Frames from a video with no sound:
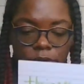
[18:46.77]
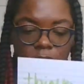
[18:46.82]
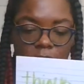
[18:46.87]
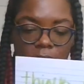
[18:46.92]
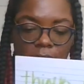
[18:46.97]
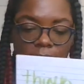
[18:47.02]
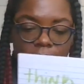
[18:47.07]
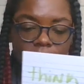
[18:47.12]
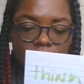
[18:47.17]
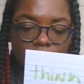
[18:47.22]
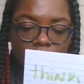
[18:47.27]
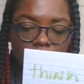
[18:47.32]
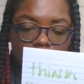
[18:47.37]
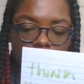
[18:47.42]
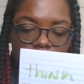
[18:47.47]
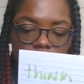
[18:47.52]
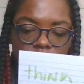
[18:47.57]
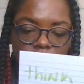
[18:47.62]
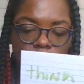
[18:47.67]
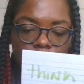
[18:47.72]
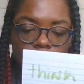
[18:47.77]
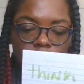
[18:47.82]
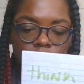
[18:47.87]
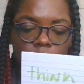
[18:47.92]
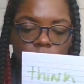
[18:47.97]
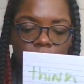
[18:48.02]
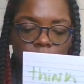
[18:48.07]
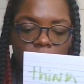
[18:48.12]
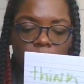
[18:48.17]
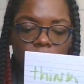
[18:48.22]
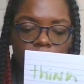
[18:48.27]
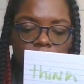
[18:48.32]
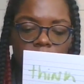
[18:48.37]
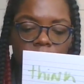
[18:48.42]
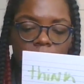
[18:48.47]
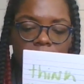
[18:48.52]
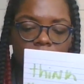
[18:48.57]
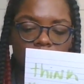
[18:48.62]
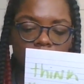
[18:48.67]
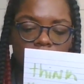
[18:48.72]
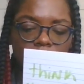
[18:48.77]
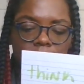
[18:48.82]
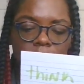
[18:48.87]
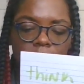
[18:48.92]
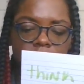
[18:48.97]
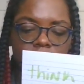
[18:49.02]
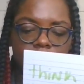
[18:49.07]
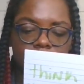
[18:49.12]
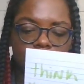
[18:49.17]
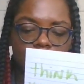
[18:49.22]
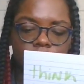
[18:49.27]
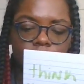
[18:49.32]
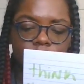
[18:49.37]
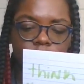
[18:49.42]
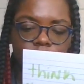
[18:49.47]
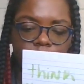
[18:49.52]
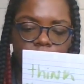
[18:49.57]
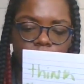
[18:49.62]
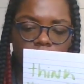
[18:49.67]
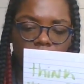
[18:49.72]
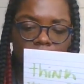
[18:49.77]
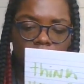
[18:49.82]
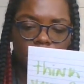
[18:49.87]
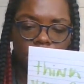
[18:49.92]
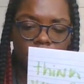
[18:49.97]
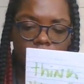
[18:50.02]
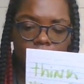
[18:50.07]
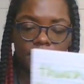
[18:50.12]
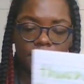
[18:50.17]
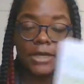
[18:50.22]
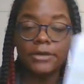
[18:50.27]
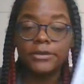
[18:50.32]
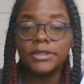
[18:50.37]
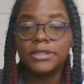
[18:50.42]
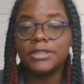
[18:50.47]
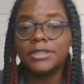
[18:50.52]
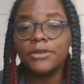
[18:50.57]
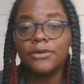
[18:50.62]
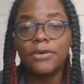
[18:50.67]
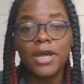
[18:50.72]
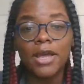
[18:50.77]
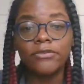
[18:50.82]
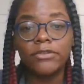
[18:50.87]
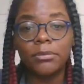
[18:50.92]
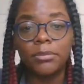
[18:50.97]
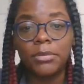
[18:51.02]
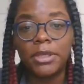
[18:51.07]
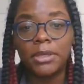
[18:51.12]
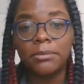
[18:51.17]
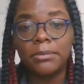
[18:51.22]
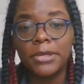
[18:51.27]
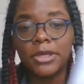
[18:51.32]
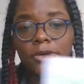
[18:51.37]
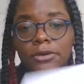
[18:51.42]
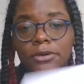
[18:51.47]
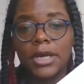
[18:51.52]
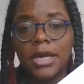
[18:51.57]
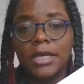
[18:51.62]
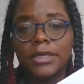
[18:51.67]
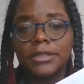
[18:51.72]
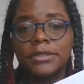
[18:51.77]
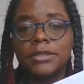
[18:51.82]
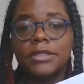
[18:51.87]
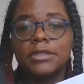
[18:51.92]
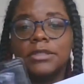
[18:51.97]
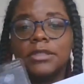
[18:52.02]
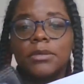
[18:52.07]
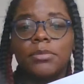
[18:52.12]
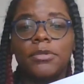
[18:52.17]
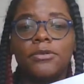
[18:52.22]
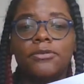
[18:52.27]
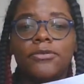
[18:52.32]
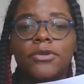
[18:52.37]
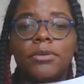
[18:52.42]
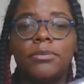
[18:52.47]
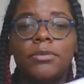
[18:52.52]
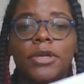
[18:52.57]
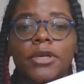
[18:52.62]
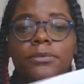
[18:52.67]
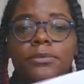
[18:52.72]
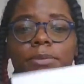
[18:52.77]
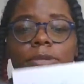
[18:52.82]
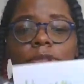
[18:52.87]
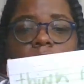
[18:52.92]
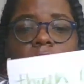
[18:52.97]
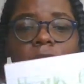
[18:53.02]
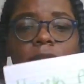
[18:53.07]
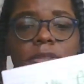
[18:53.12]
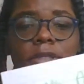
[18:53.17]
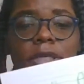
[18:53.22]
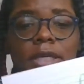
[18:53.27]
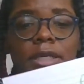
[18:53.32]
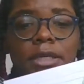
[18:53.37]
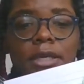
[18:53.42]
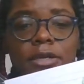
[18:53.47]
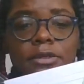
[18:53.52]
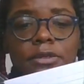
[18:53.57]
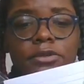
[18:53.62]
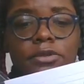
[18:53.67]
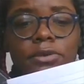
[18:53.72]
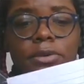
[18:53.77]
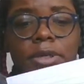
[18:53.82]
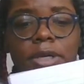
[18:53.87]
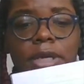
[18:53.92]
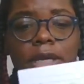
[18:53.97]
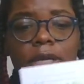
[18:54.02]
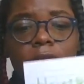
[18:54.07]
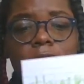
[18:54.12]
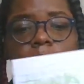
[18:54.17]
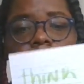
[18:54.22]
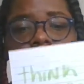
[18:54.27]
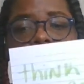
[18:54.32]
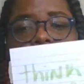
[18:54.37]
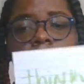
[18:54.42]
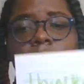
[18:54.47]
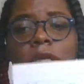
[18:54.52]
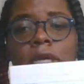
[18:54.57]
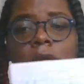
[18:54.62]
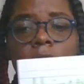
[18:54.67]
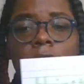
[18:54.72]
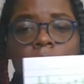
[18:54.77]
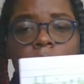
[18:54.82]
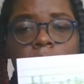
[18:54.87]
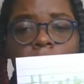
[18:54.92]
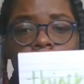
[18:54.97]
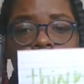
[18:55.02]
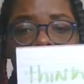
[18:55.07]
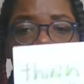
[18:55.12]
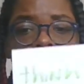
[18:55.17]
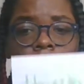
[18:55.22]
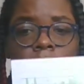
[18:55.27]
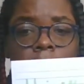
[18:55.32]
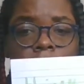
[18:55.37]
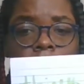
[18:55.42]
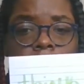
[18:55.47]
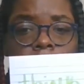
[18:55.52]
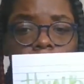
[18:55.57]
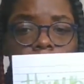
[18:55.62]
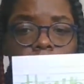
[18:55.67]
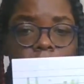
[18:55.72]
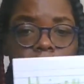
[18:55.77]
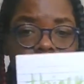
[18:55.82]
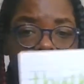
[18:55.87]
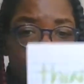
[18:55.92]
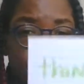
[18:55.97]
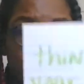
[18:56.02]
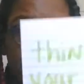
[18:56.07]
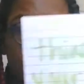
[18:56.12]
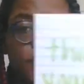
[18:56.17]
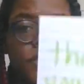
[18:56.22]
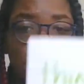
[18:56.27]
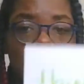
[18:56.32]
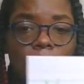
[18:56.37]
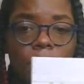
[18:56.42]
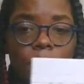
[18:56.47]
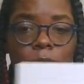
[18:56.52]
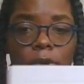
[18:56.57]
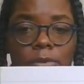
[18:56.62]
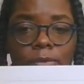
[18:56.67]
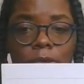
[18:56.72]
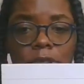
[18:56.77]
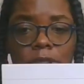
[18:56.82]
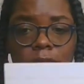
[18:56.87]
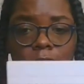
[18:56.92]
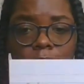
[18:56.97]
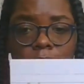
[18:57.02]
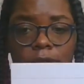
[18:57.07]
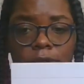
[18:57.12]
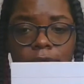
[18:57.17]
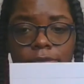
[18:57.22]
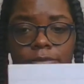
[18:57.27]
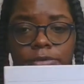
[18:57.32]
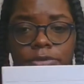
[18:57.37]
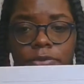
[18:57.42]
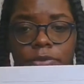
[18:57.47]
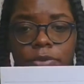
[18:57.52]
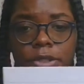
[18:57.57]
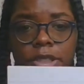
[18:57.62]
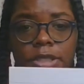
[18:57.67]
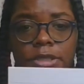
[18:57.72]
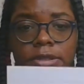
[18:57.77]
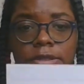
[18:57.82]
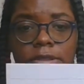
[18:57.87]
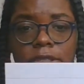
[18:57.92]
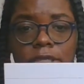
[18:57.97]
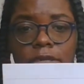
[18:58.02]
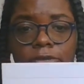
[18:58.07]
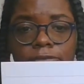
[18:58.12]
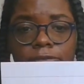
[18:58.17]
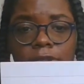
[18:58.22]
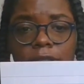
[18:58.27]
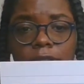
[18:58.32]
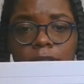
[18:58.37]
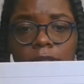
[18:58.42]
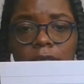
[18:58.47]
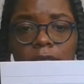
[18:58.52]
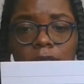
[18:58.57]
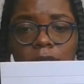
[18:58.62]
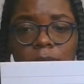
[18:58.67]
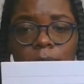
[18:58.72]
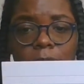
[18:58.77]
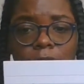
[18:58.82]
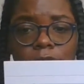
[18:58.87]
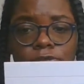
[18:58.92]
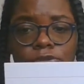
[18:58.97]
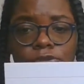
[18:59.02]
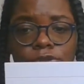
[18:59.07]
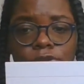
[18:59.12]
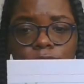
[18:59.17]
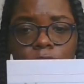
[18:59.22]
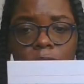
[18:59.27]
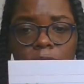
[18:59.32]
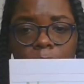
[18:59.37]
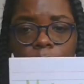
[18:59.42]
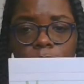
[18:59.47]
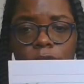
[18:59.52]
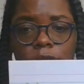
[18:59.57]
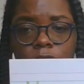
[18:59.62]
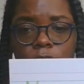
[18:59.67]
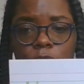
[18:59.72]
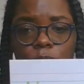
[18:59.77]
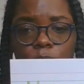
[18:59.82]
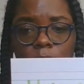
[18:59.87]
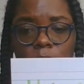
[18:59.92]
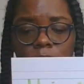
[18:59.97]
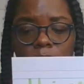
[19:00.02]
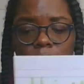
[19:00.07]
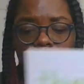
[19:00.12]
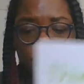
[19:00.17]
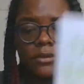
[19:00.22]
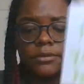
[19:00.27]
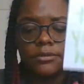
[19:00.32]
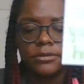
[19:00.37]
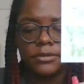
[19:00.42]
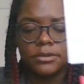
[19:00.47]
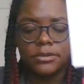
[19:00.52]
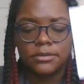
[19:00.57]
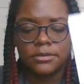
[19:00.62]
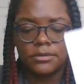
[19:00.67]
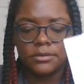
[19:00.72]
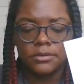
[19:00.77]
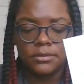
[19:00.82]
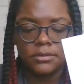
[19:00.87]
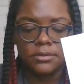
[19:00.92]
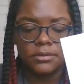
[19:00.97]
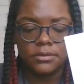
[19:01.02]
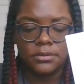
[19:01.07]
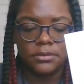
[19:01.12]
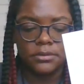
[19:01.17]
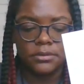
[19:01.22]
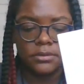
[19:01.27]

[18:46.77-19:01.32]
did I say? It's multiple women in this energy right here. Now, this don't have to be a male, guys. This will be female, but y'all take y'all story how it go. There's multiple women here. So he's definitely thinking about you while with someone else.